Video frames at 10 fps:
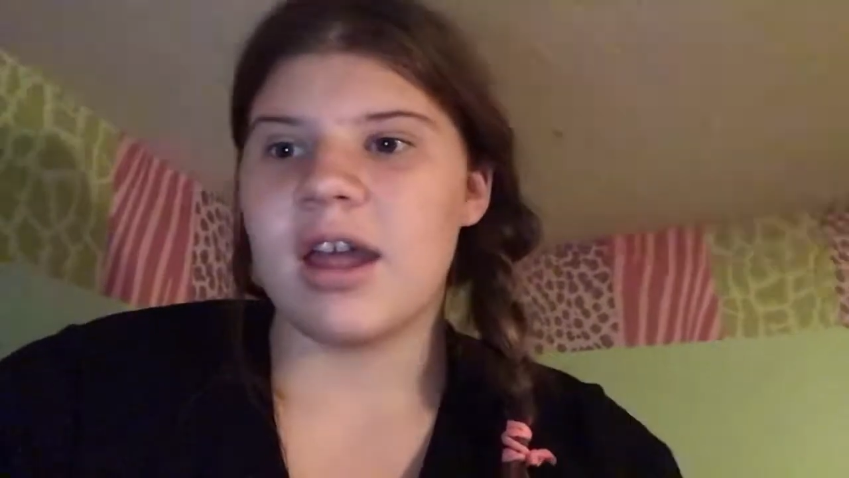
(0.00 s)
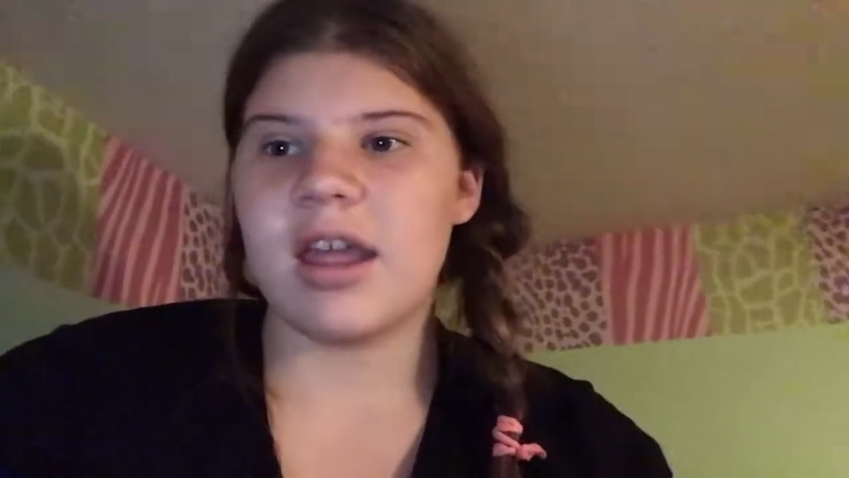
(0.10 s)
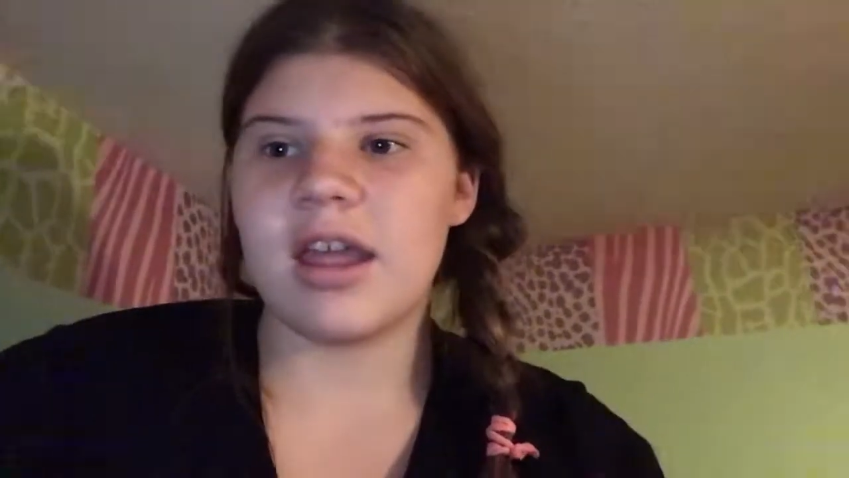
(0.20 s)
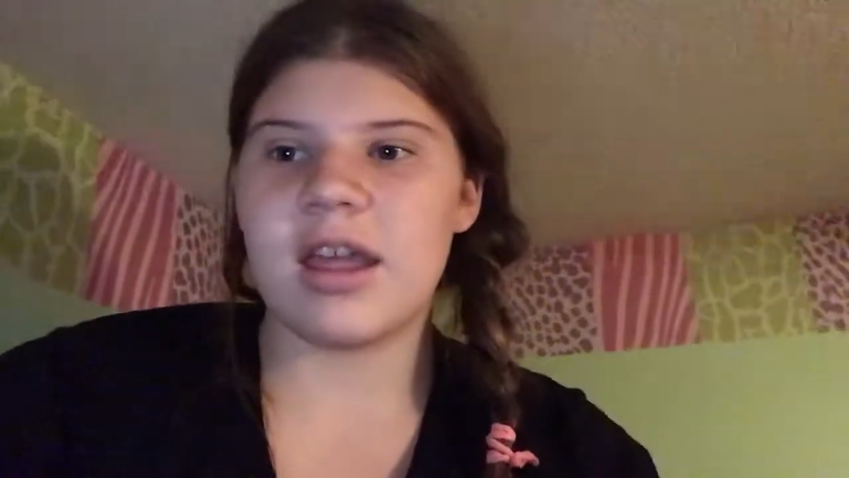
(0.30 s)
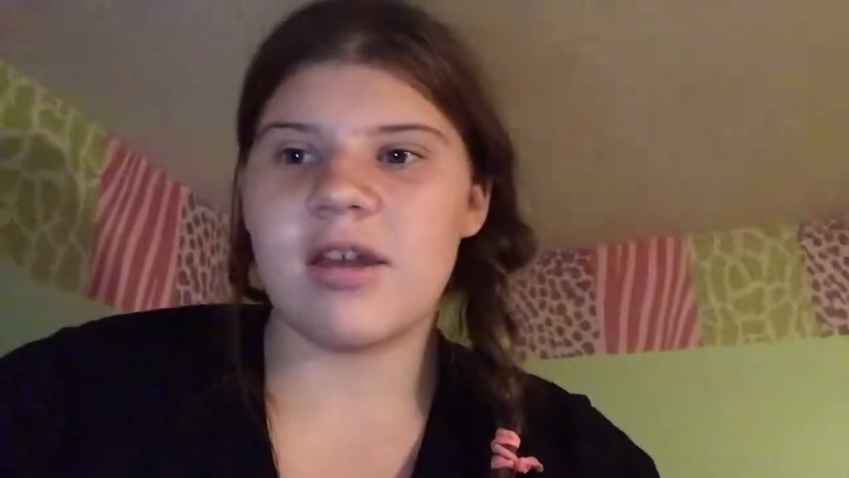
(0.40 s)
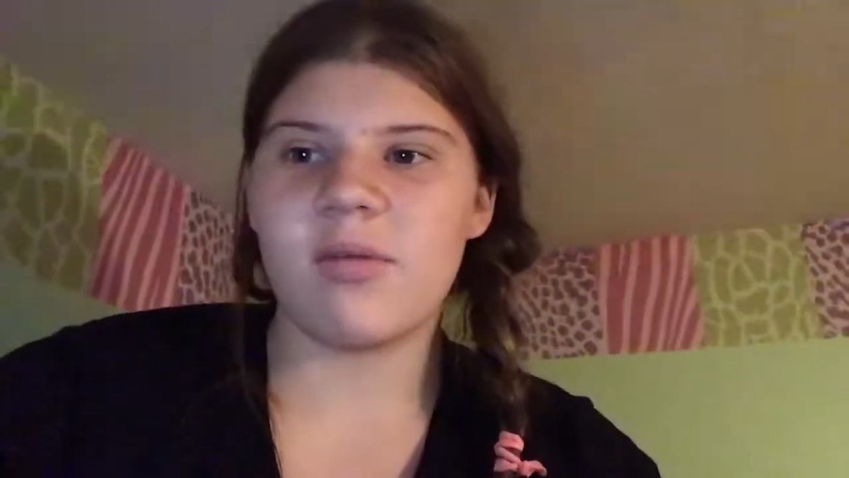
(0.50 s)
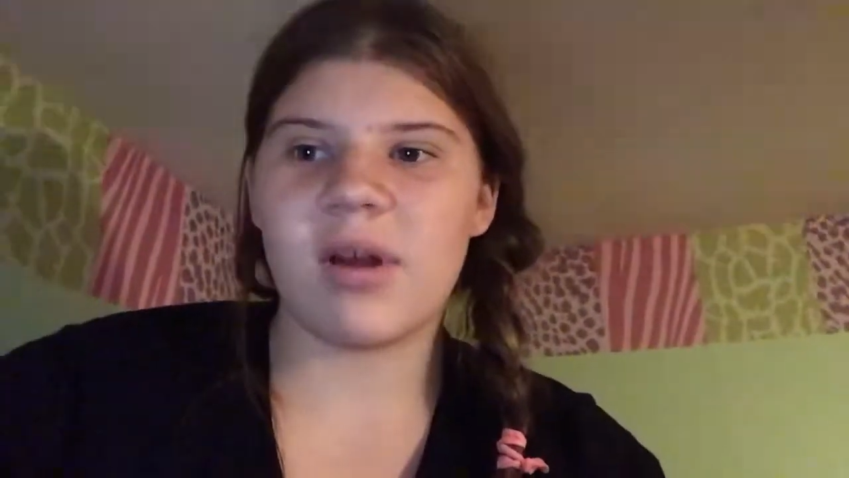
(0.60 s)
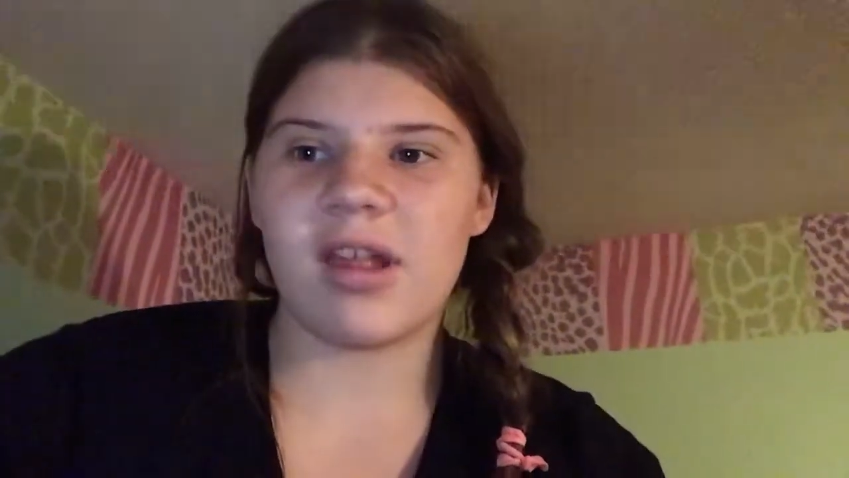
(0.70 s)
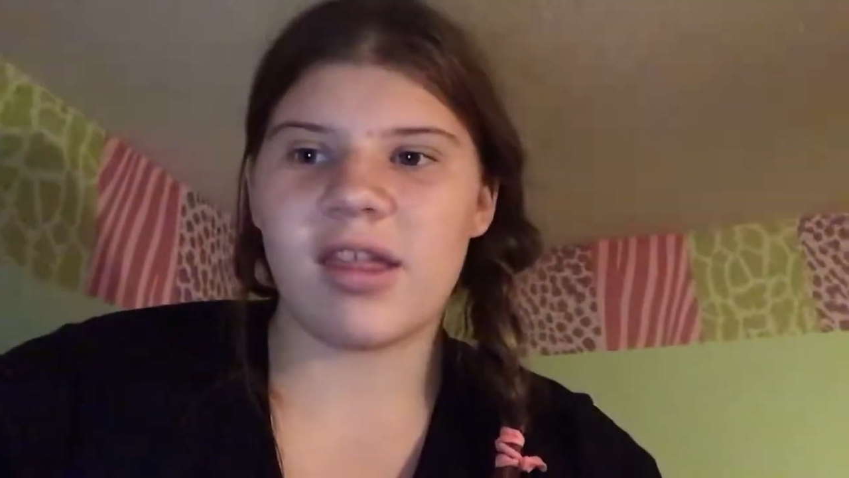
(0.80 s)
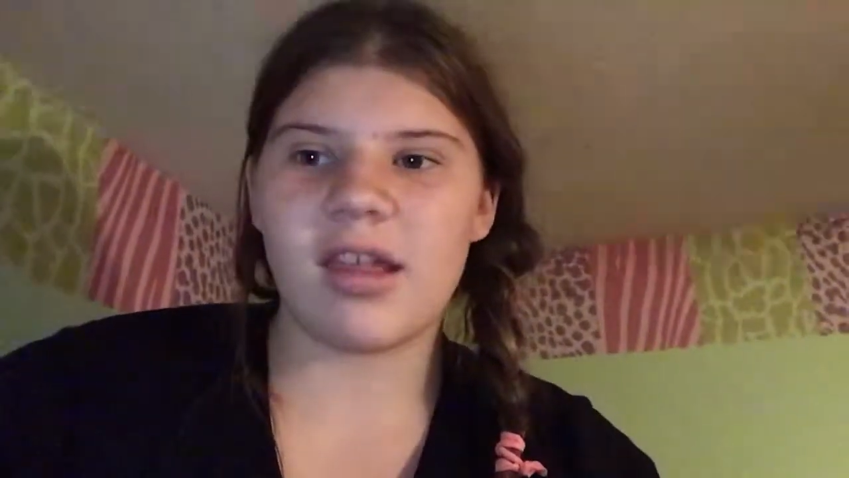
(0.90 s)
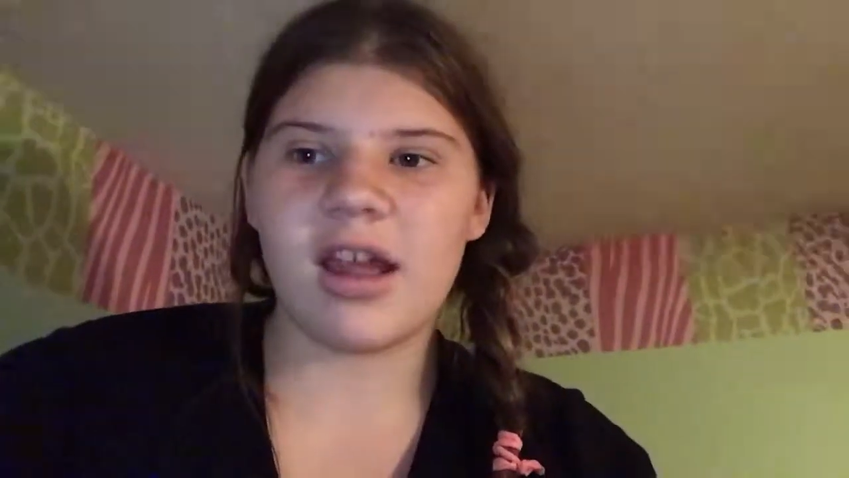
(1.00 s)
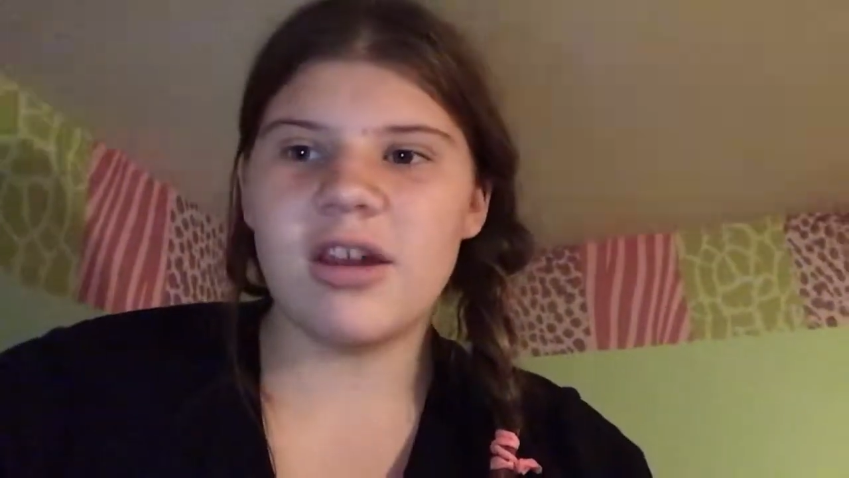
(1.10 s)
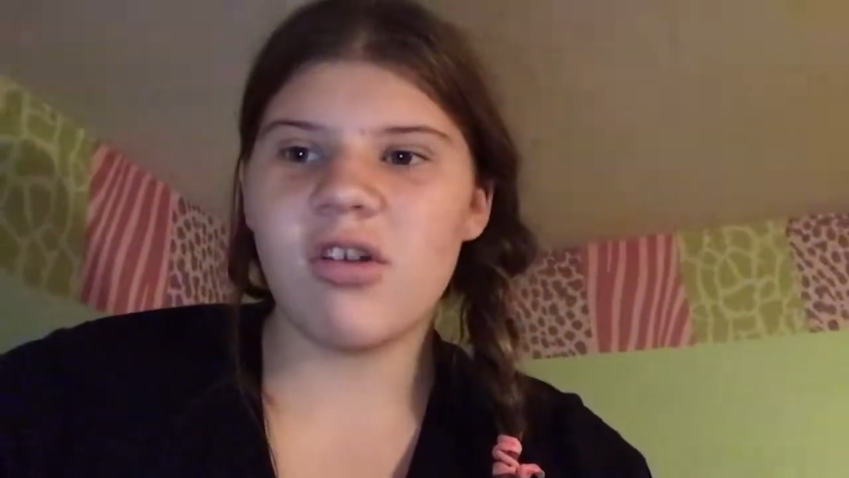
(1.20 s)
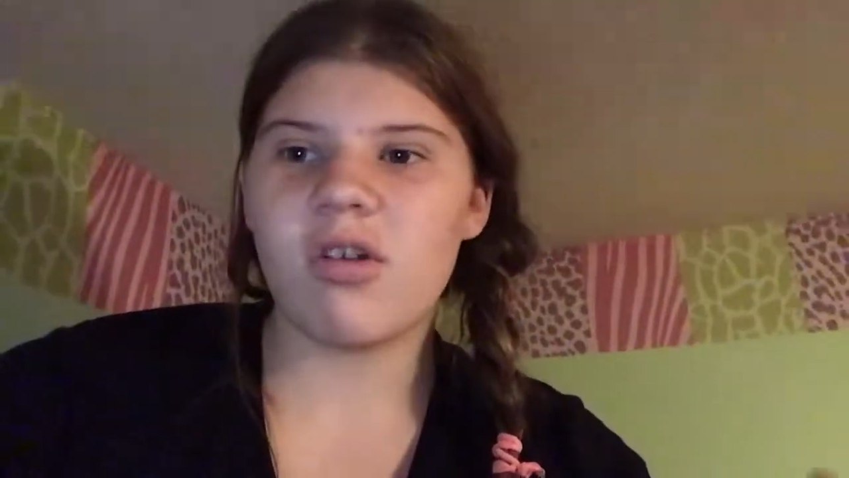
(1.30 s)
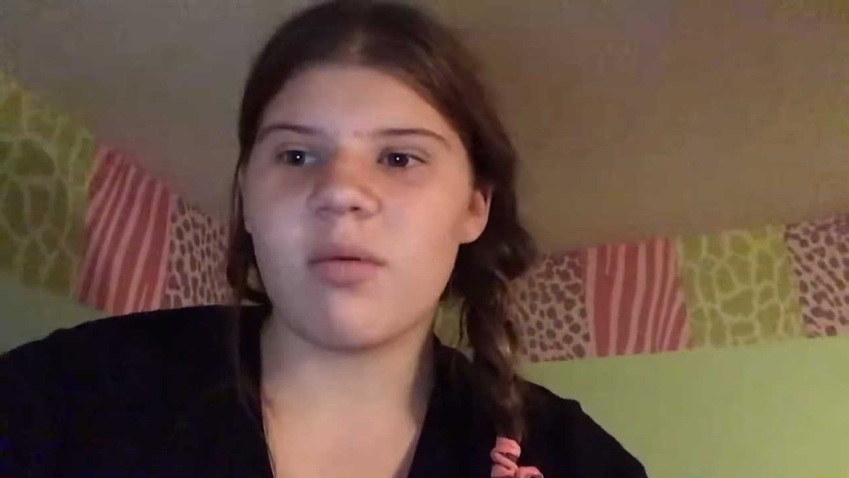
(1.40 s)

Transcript: He was 9 years old